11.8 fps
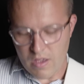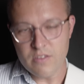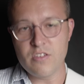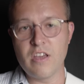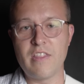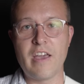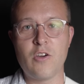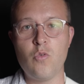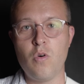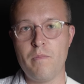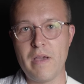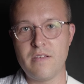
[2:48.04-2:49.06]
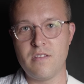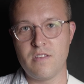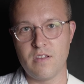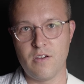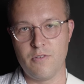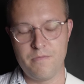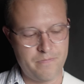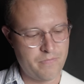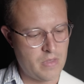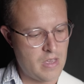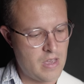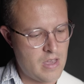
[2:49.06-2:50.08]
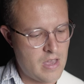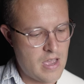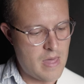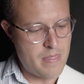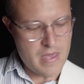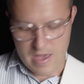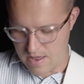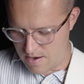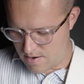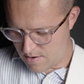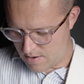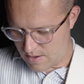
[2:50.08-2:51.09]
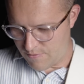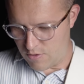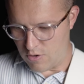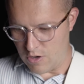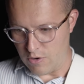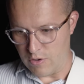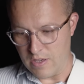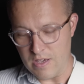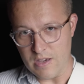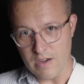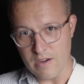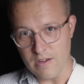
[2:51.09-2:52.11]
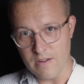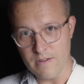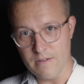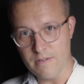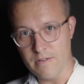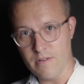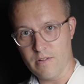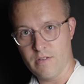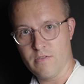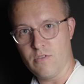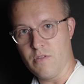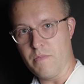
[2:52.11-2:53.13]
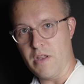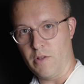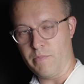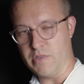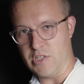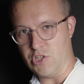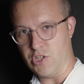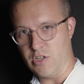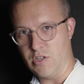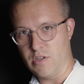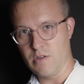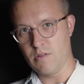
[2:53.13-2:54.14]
So you get that cool bassy tone. And then if you go here to the middle position,